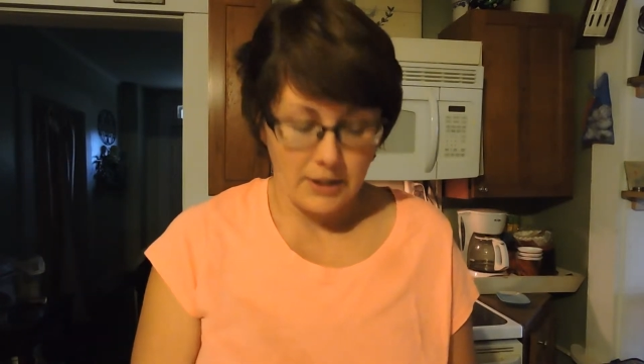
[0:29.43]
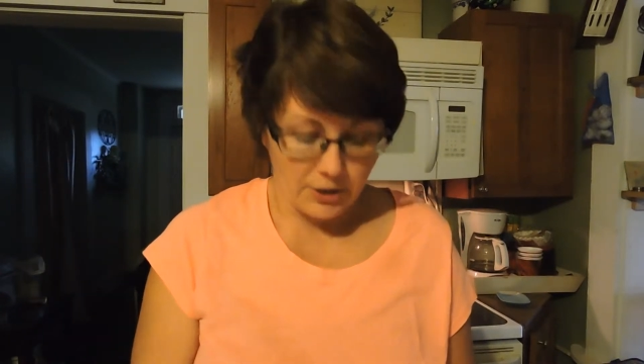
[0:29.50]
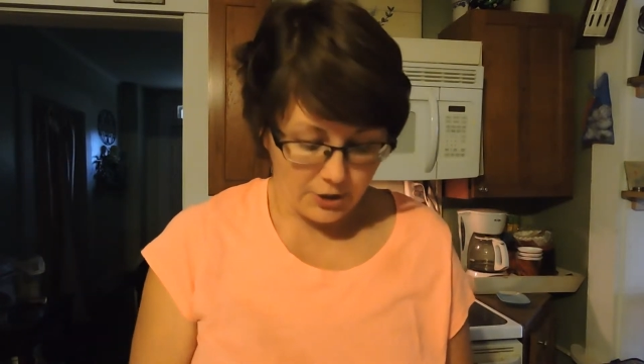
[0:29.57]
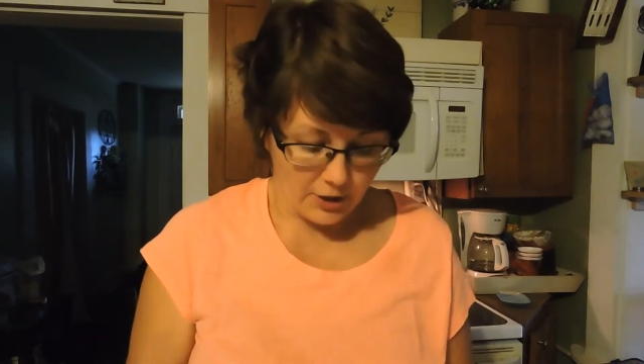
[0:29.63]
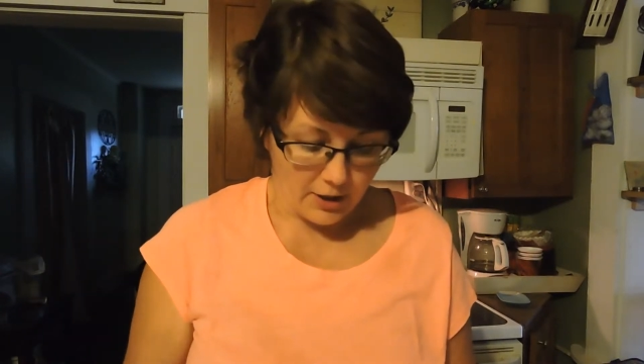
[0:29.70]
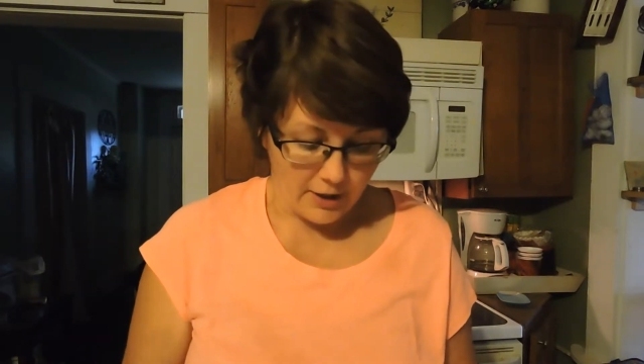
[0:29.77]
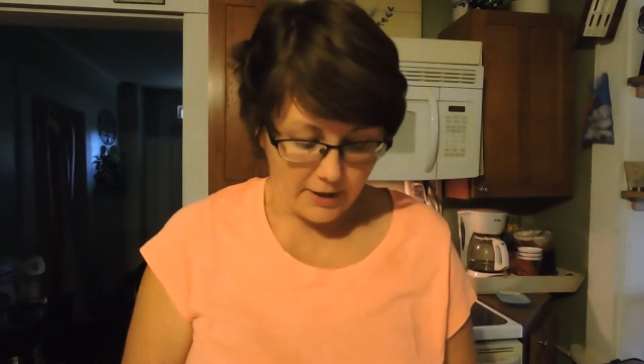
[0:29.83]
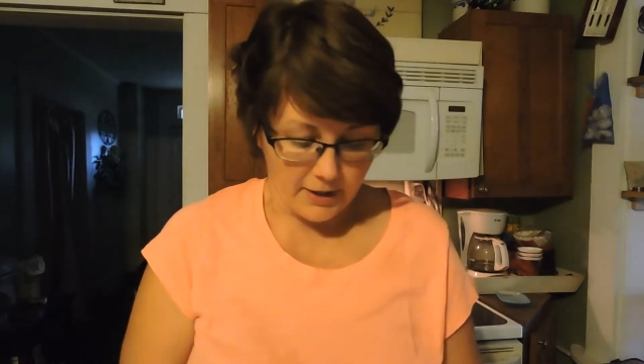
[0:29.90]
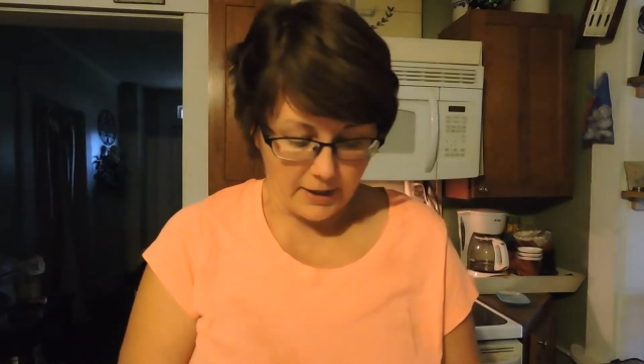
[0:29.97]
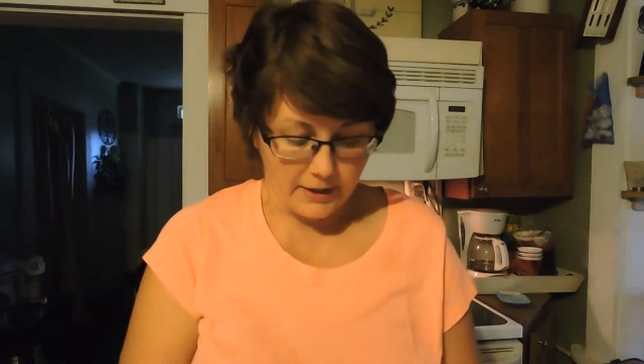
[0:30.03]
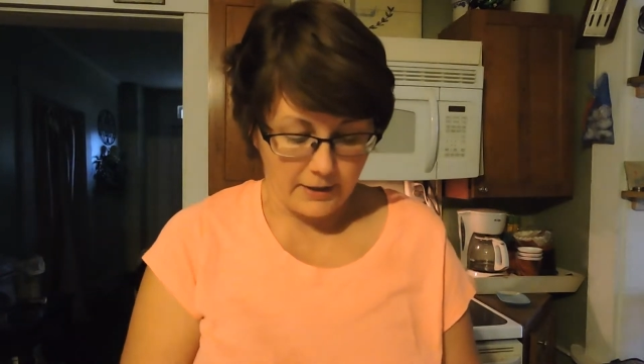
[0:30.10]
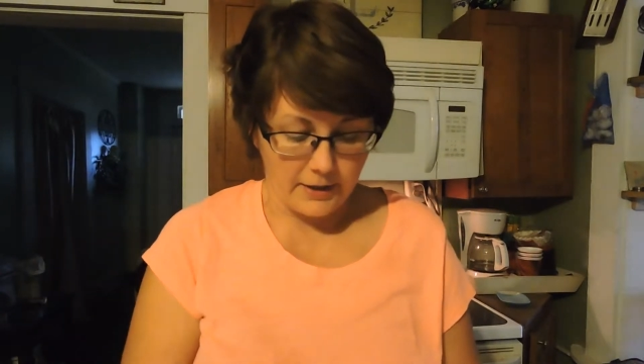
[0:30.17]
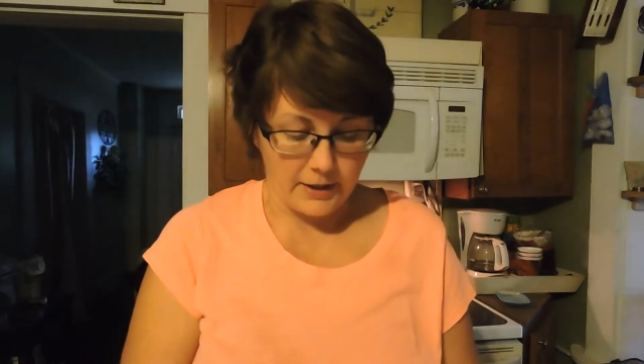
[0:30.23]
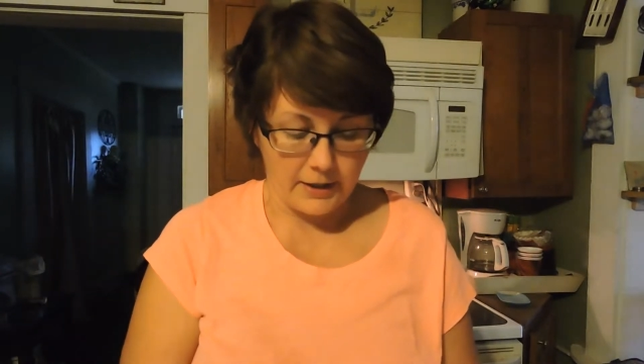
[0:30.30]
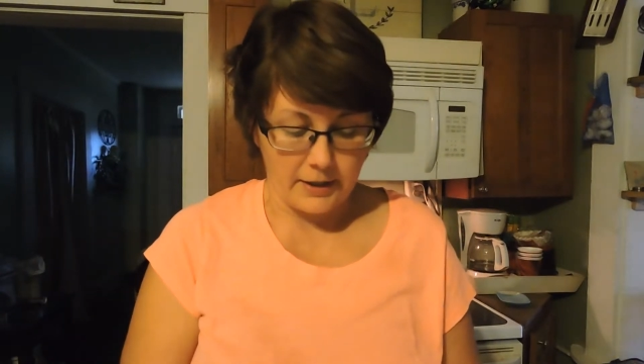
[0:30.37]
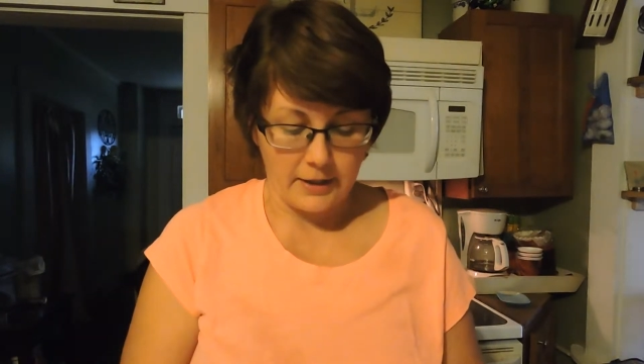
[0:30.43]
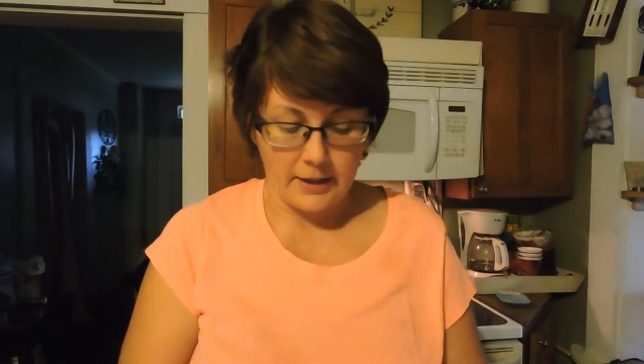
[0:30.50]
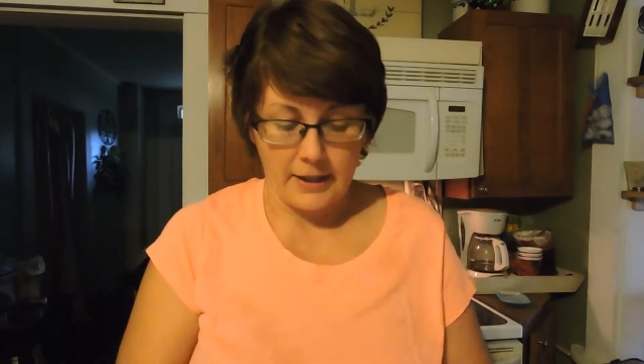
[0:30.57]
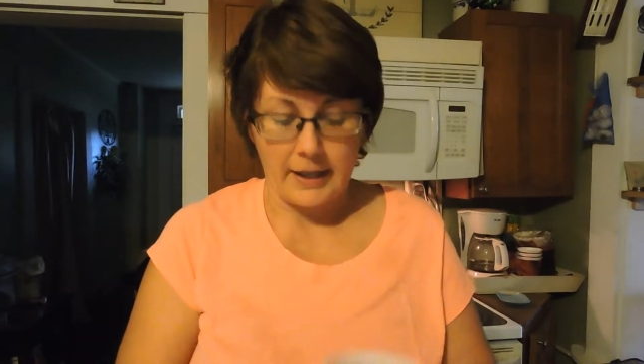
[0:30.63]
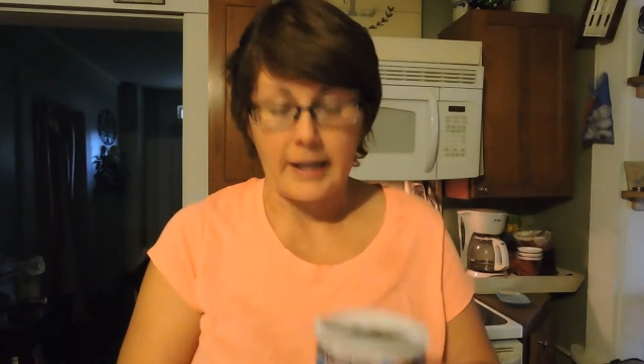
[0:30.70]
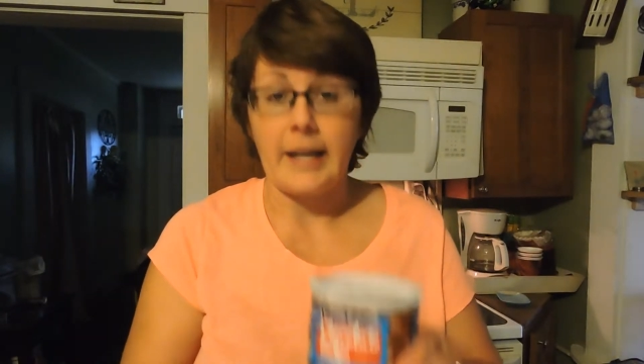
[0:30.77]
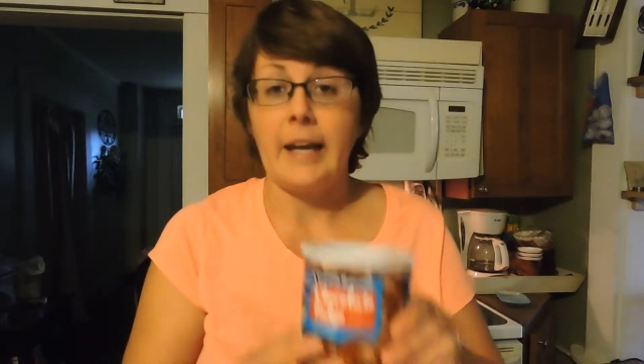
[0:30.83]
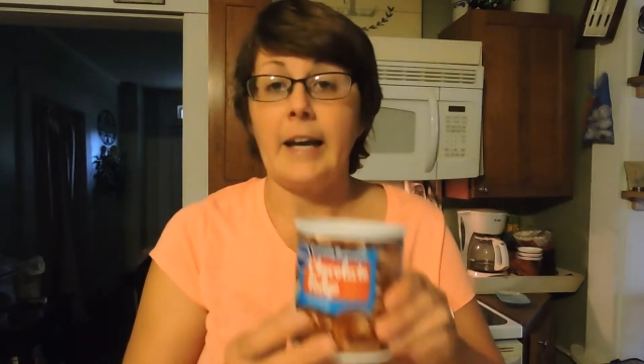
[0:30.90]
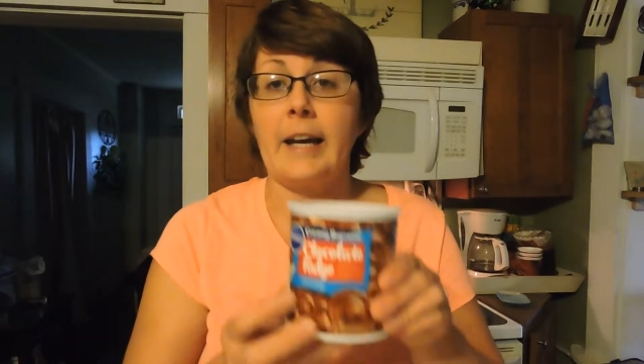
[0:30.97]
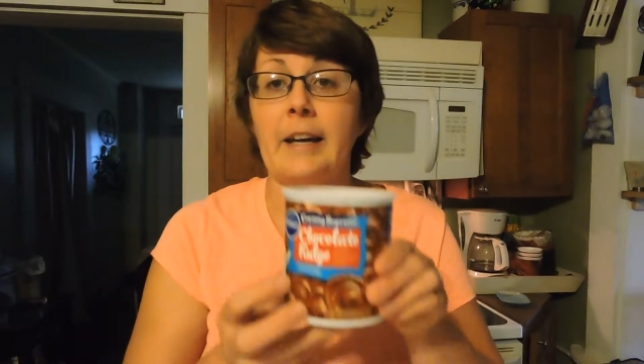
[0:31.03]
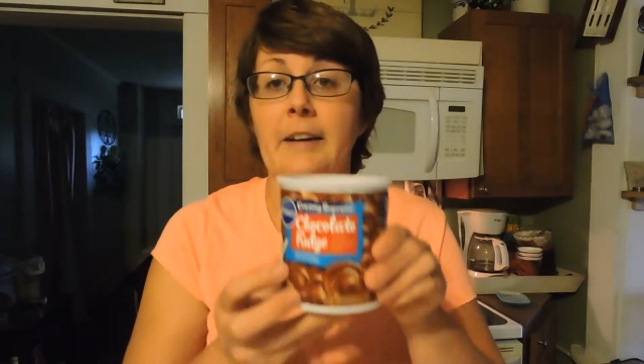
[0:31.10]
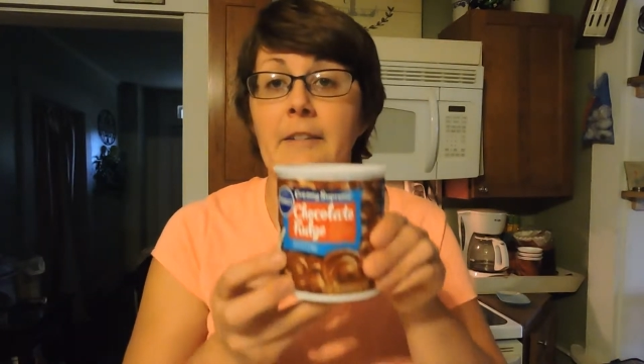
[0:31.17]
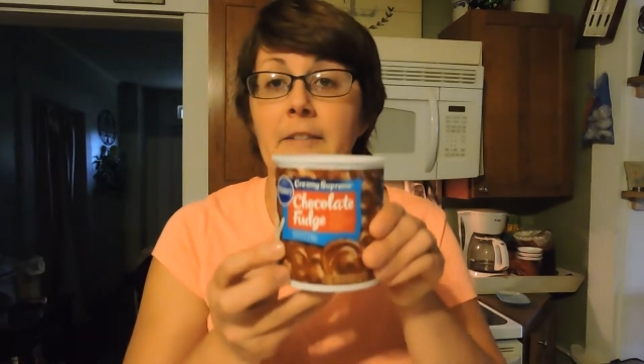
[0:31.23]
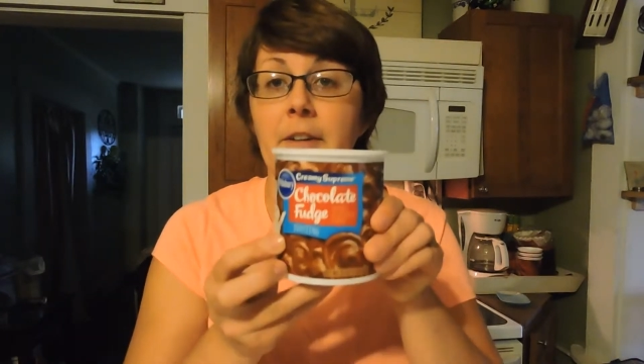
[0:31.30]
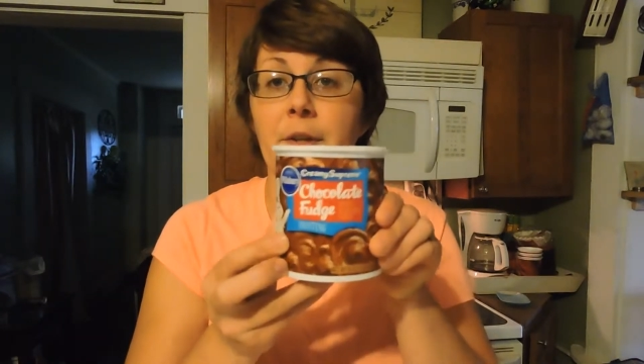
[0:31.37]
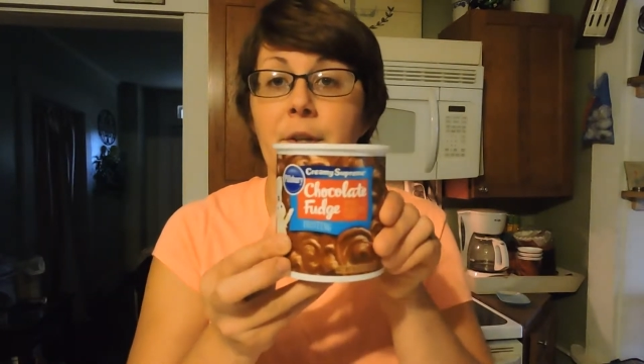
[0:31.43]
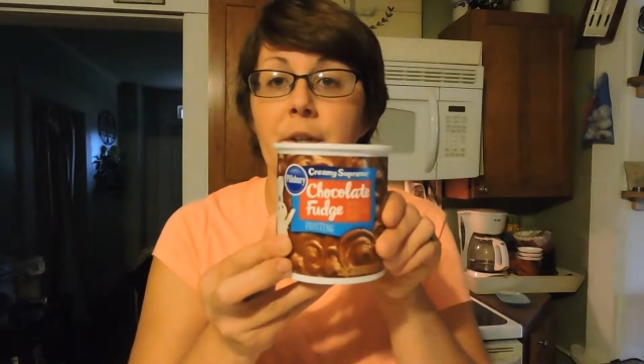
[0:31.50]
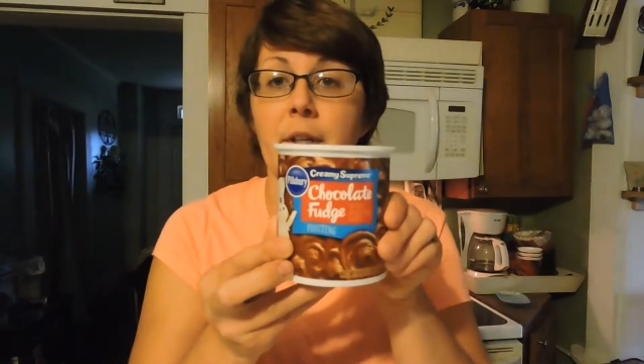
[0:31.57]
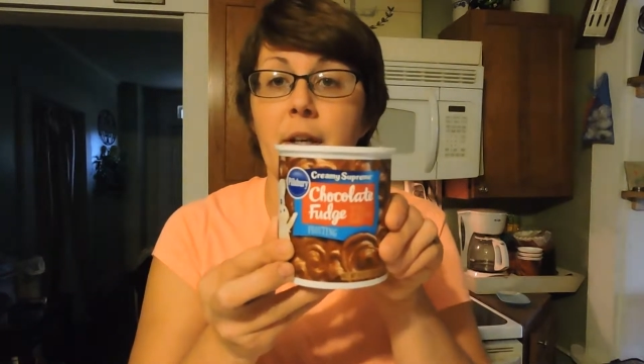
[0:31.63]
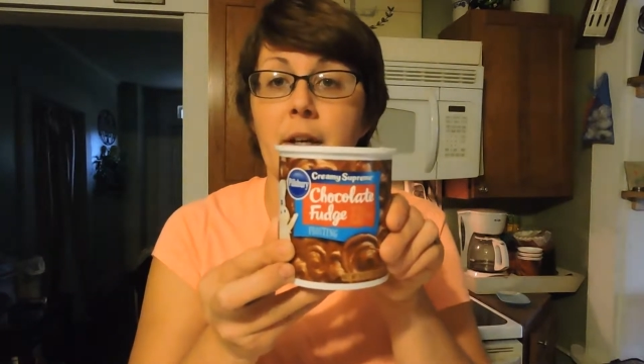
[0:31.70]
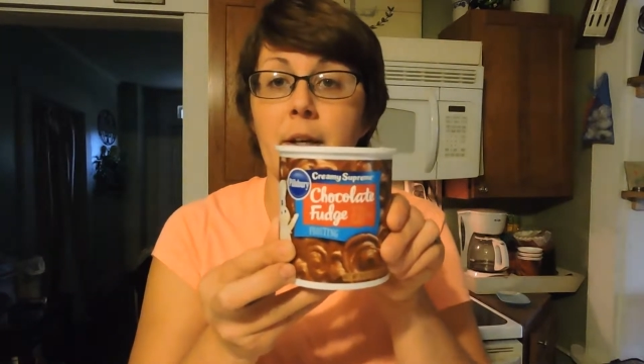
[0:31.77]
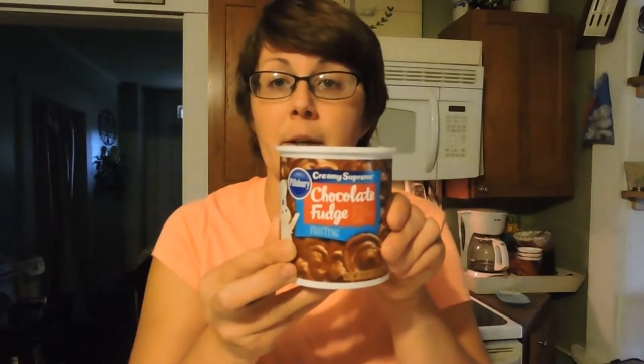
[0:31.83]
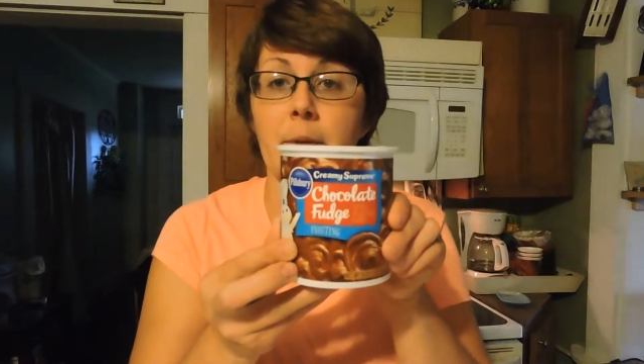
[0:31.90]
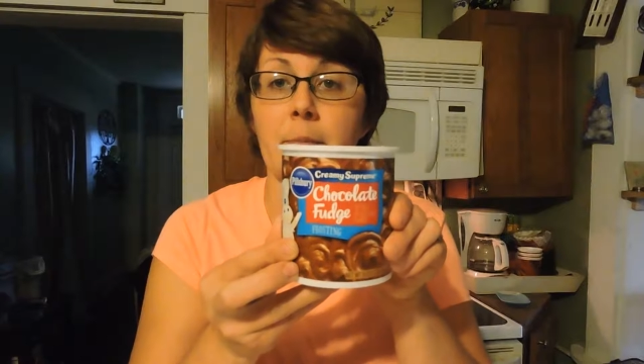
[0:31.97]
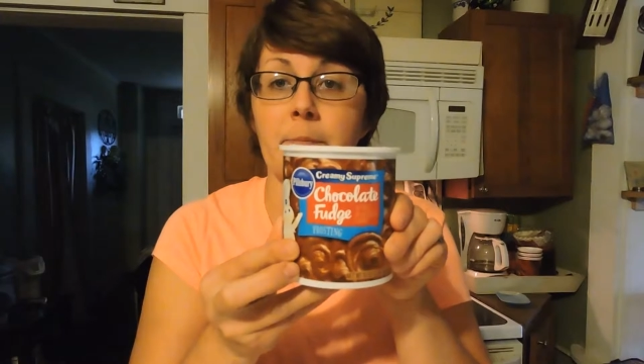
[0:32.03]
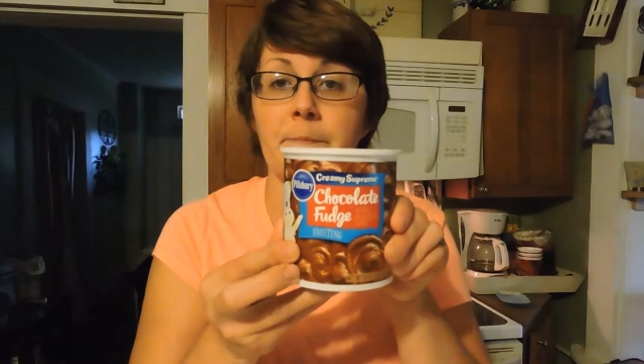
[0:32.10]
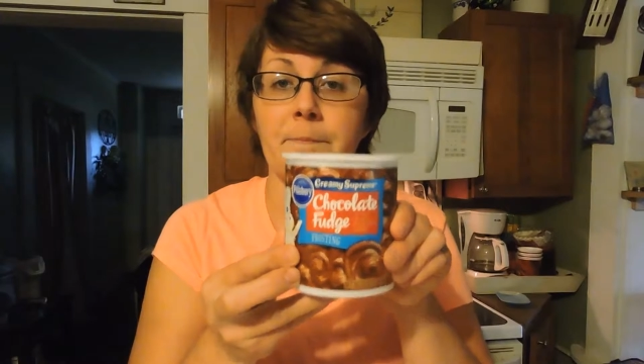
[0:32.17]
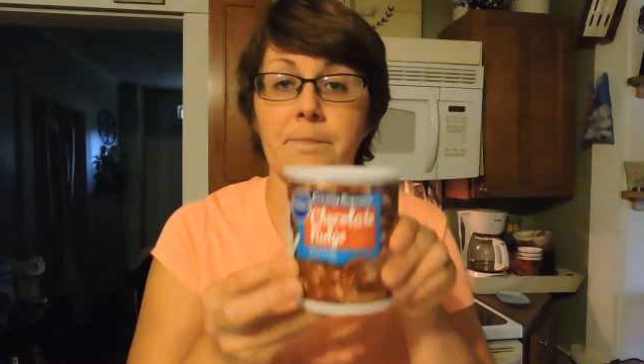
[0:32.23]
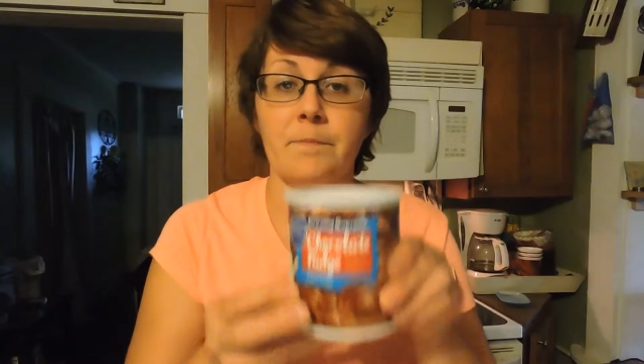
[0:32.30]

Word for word: jar and then I have um,